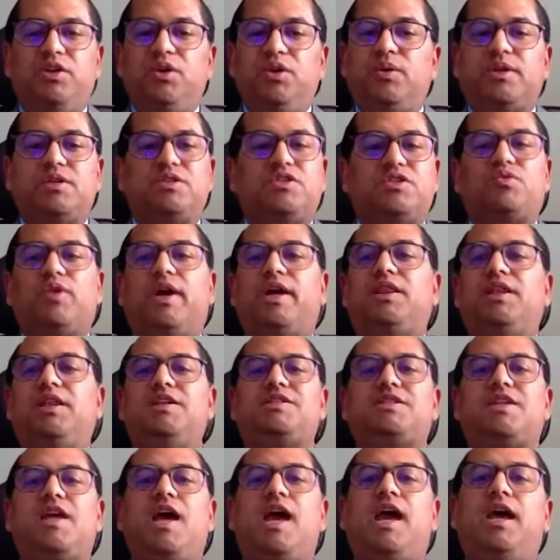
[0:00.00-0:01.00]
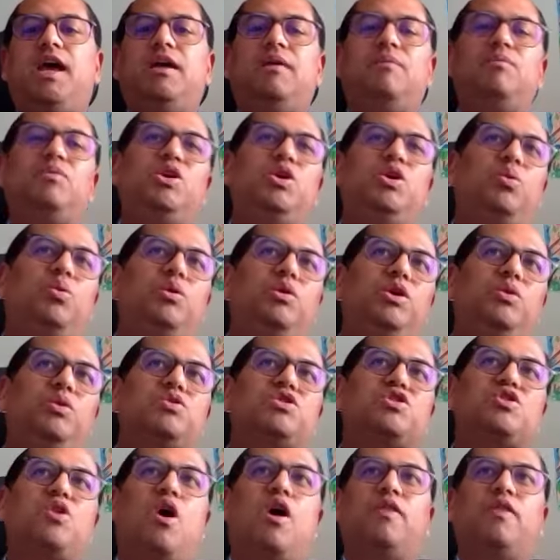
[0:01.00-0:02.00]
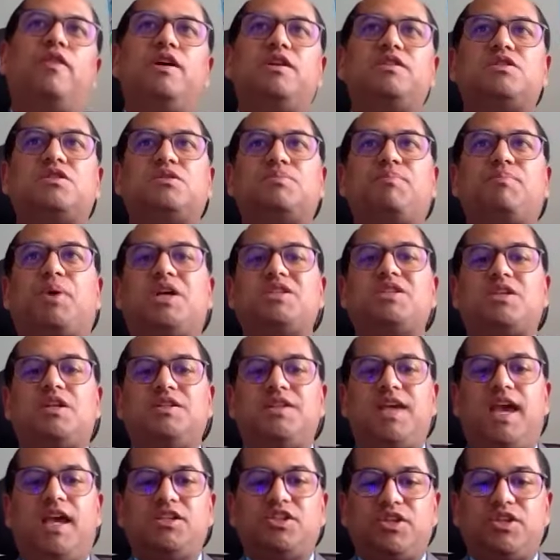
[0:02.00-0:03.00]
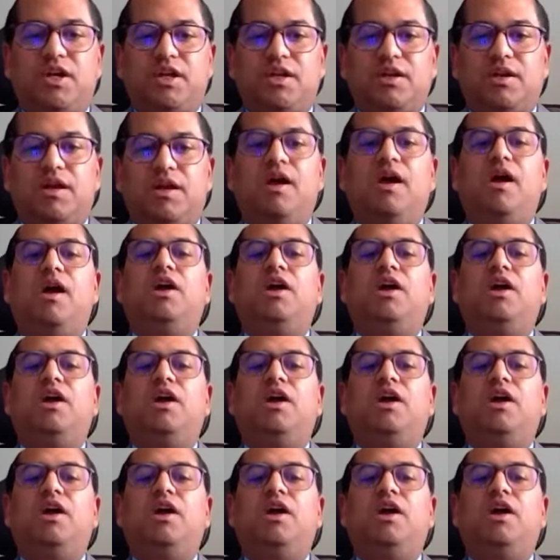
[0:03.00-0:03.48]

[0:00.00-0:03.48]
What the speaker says: You can strictly say you saw this presentation,